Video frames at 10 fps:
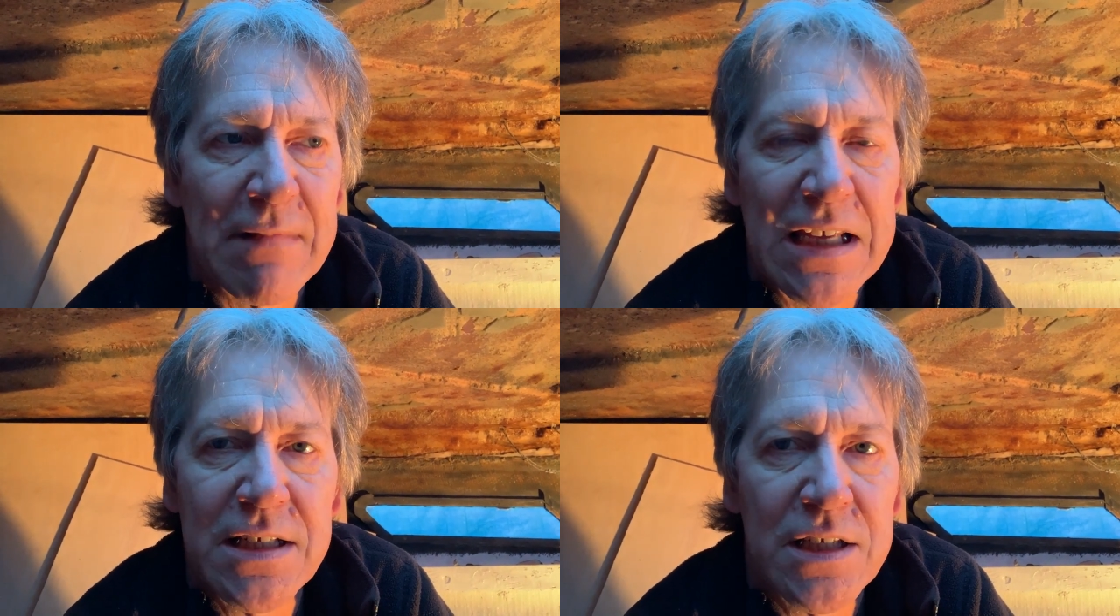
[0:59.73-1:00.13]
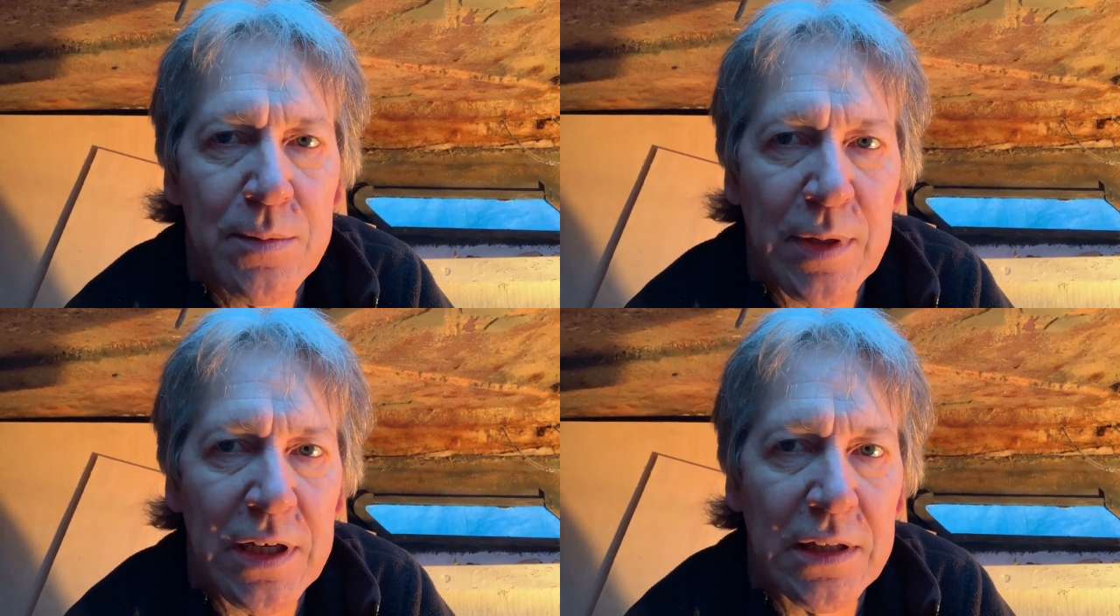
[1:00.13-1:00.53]

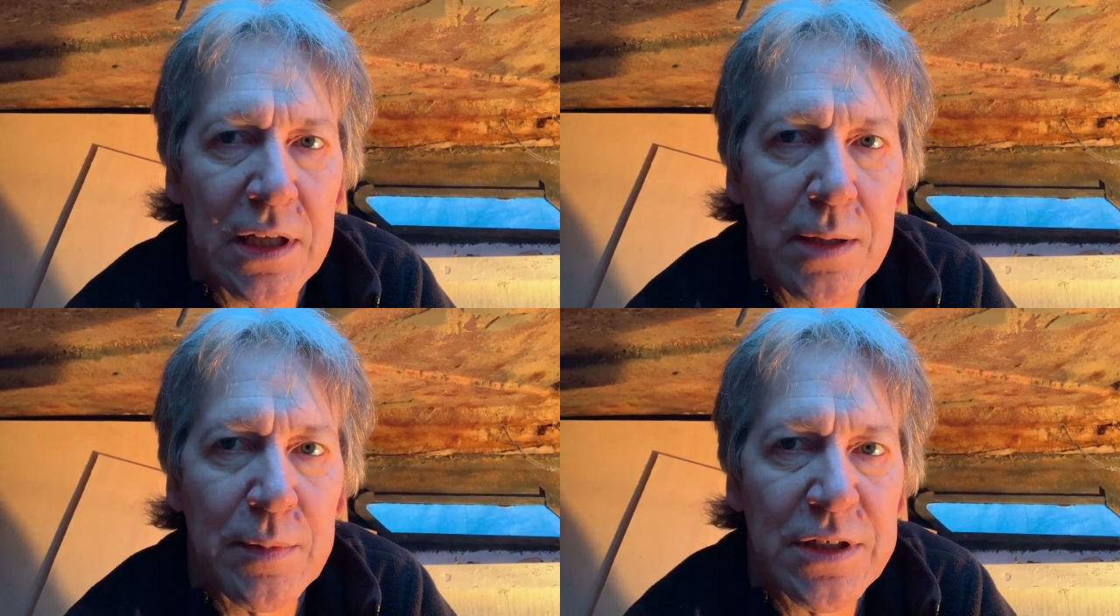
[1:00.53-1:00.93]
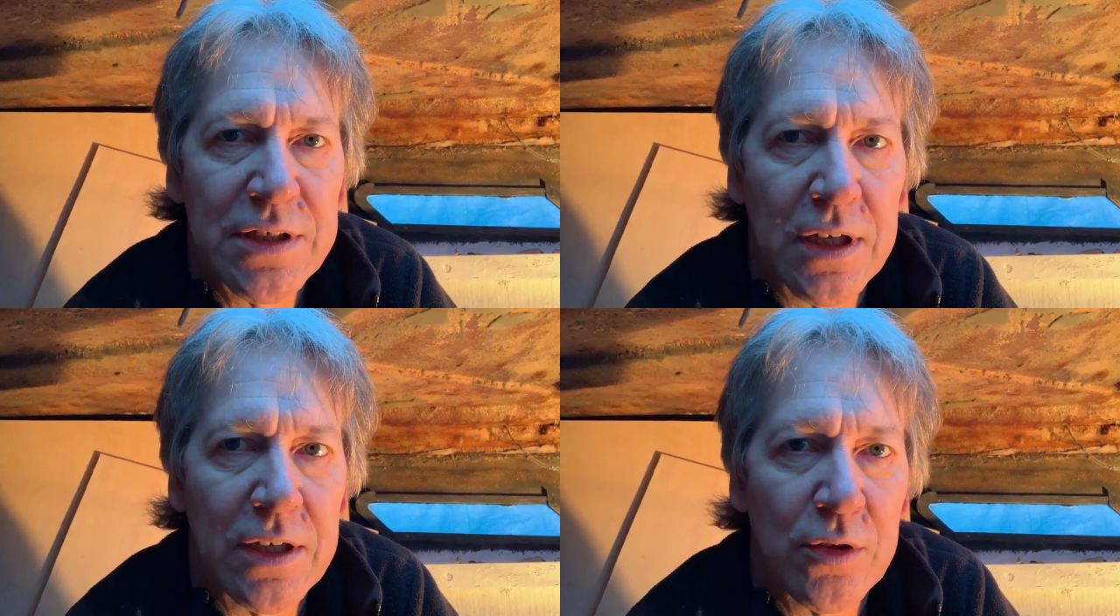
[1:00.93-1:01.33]
anticipating that I'd be
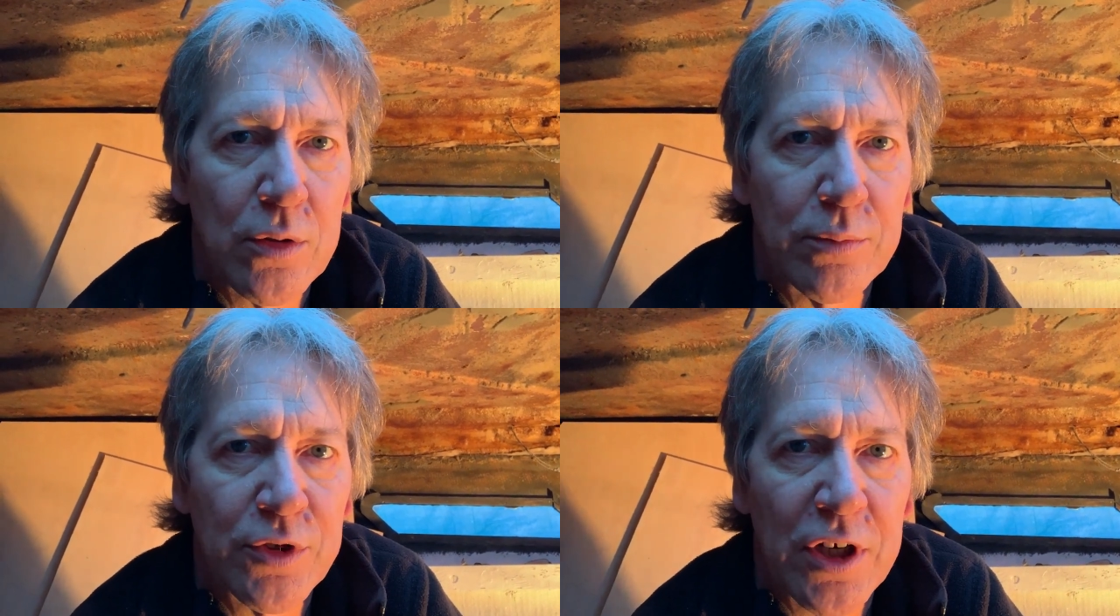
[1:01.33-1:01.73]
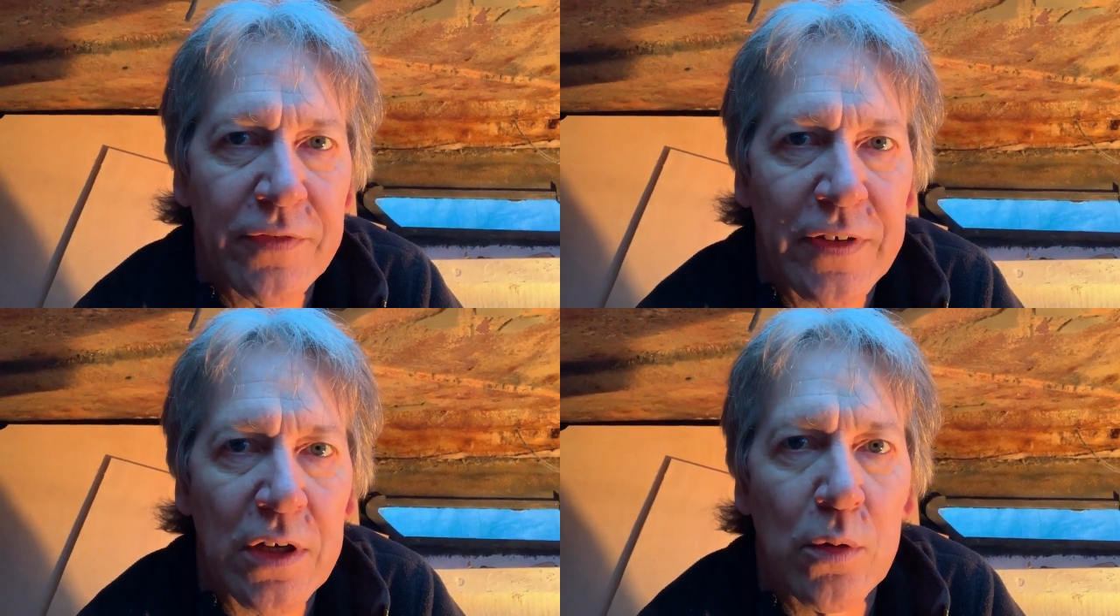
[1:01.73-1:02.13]
stuck at home trying to
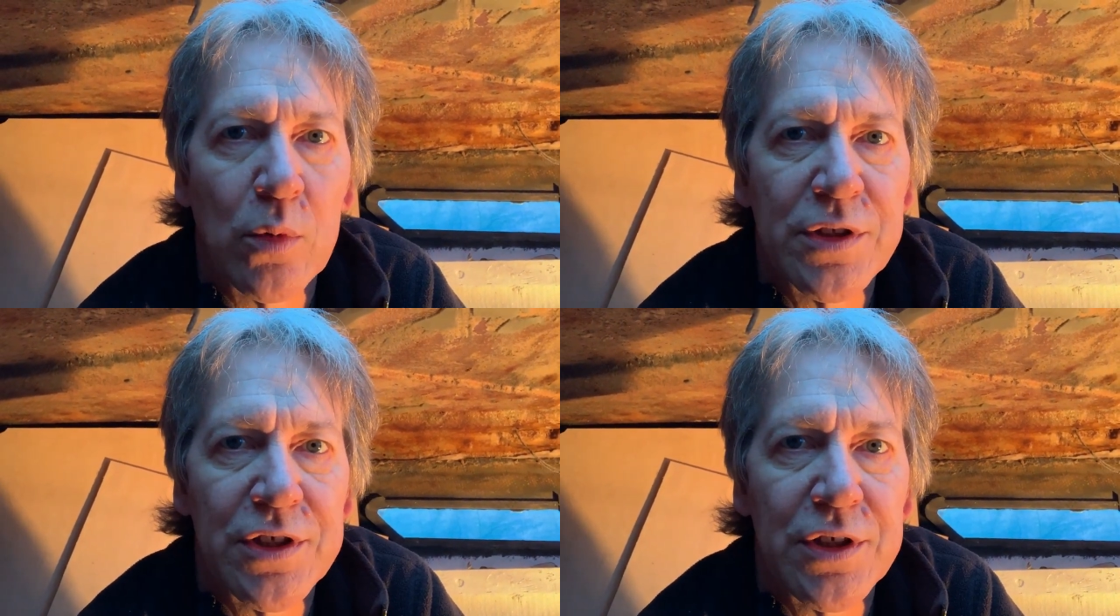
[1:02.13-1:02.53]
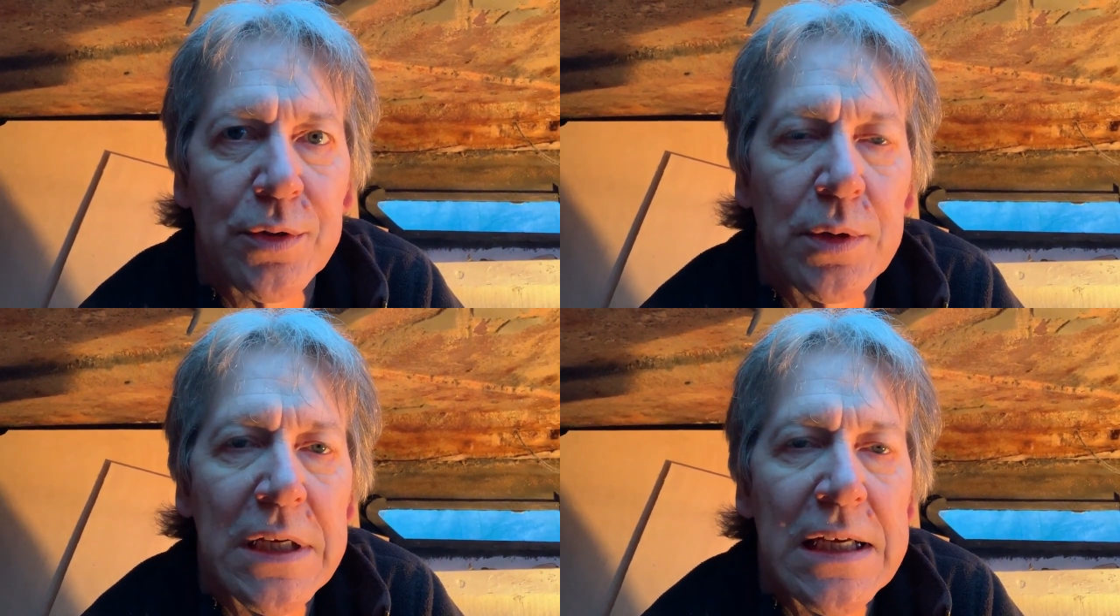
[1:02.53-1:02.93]
figure out what to do.